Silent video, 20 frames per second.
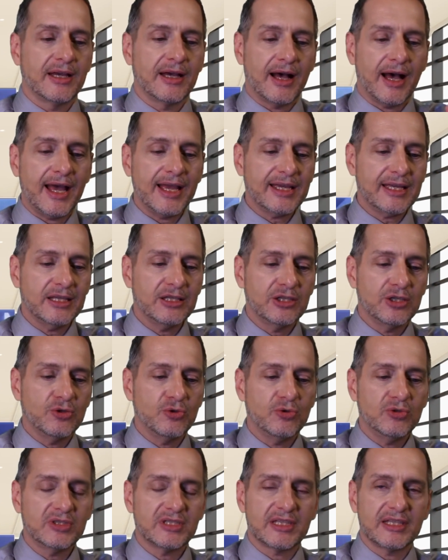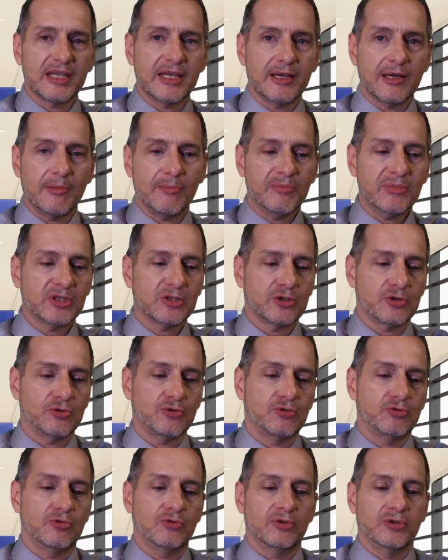I can use them
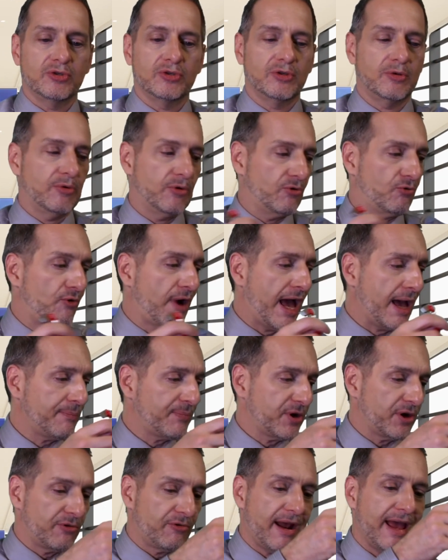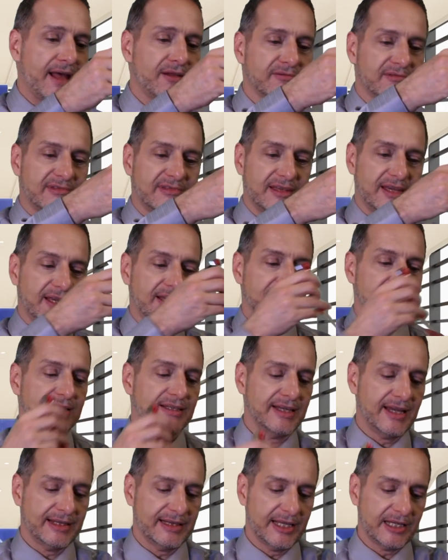to wrap around things.
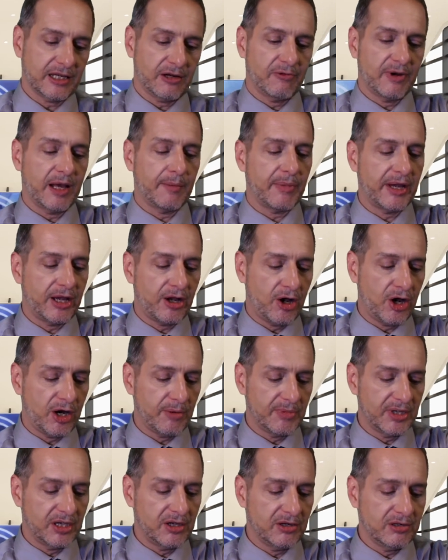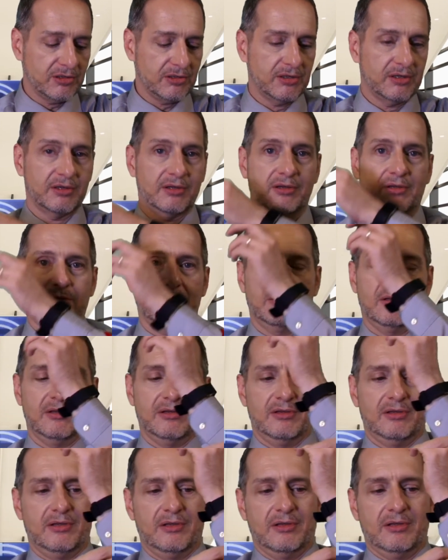Again, like around my arm here.
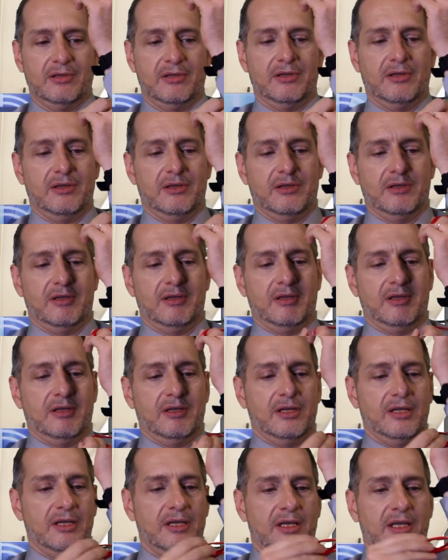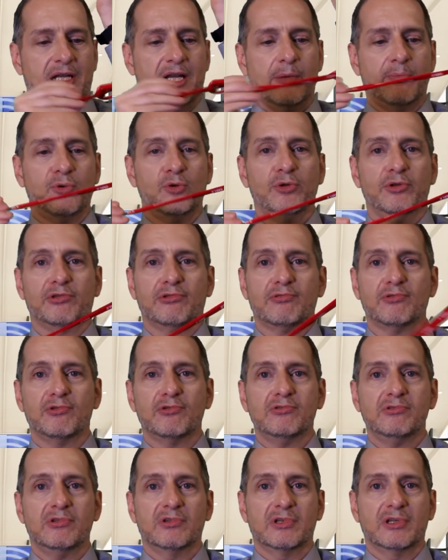I pull it through,
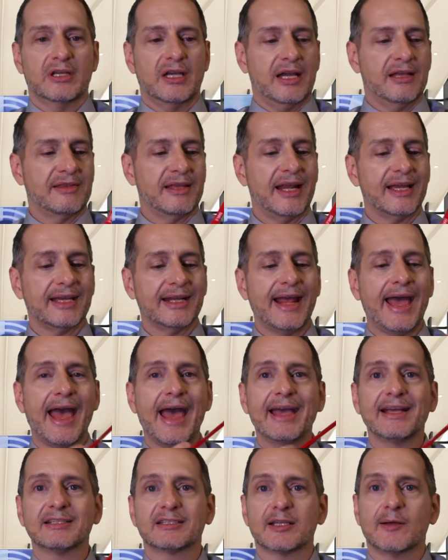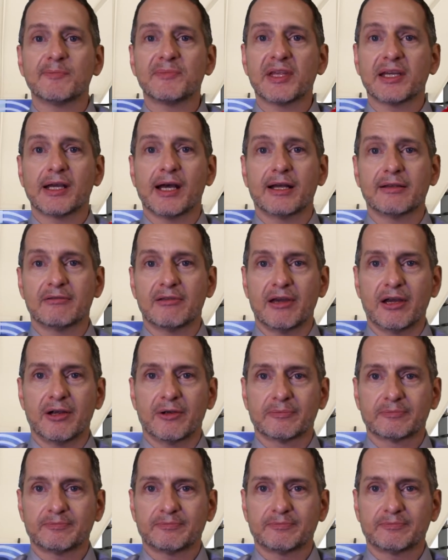and then I can hang something on there.